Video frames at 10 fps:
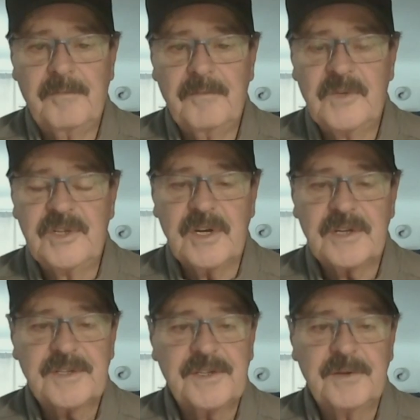
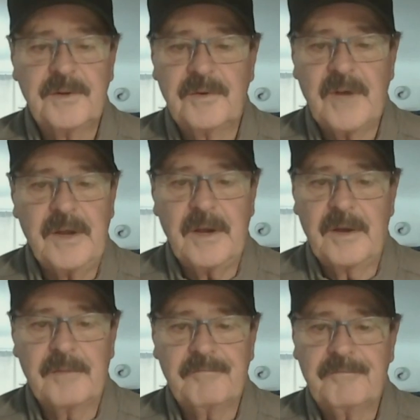Just to,
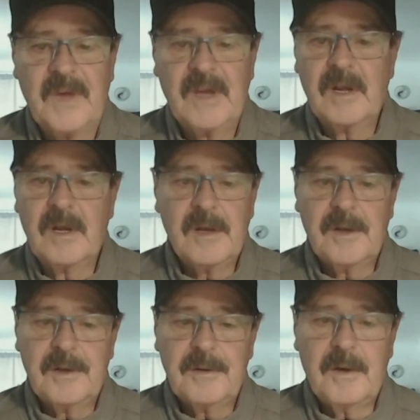and
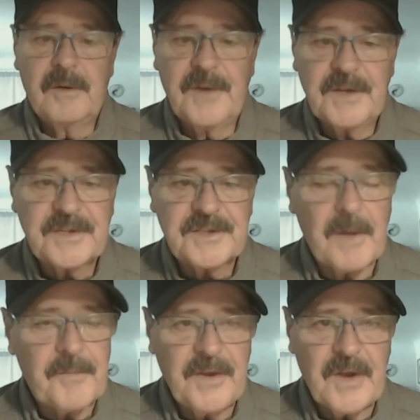this is
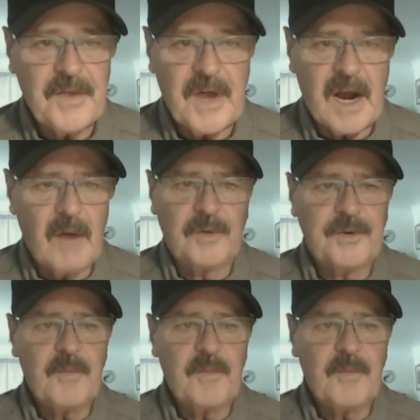something that I will do